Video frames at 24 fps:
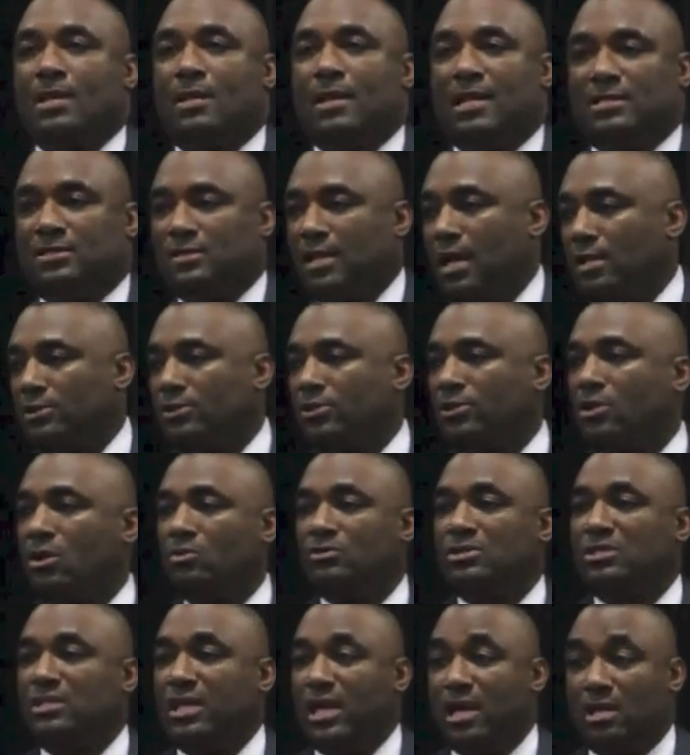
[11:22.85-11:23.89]
As Dr.
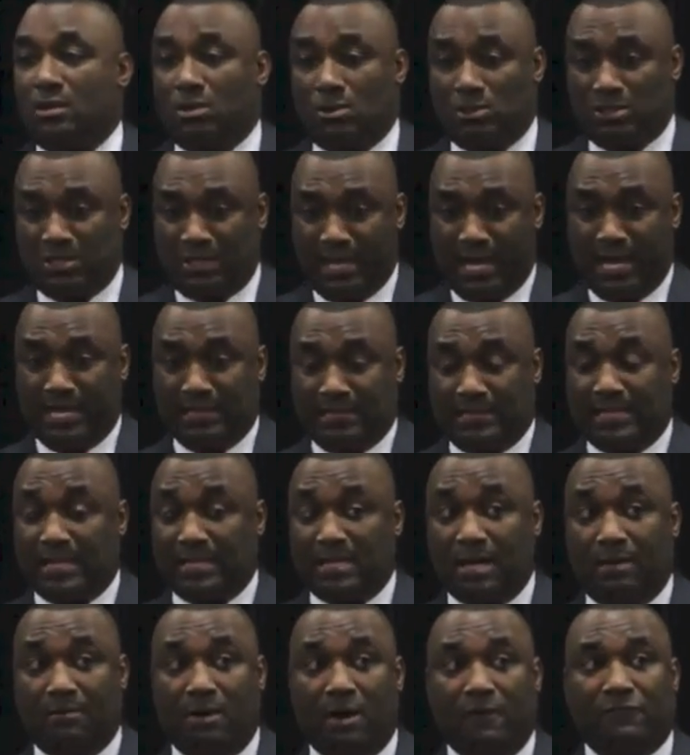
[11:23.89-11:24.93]
Coates said, those things can
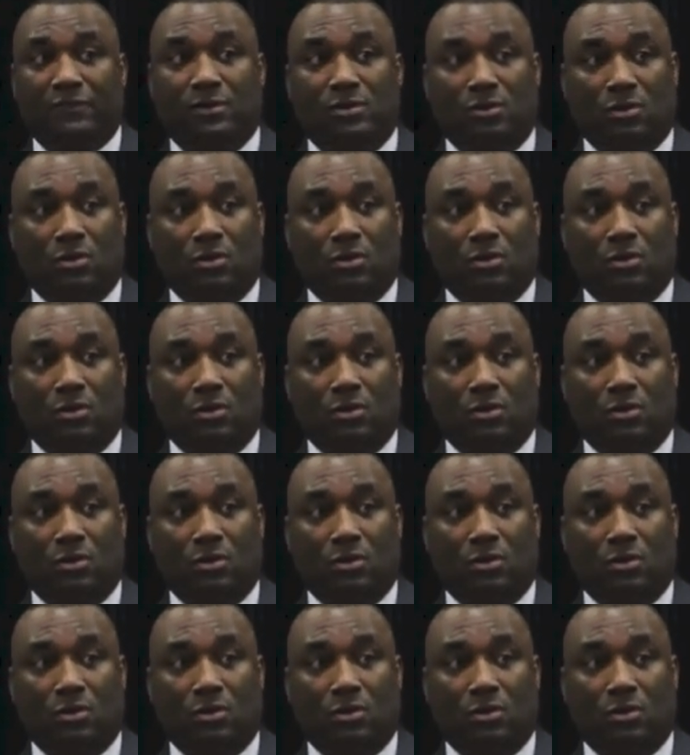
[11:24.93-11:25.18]
come off the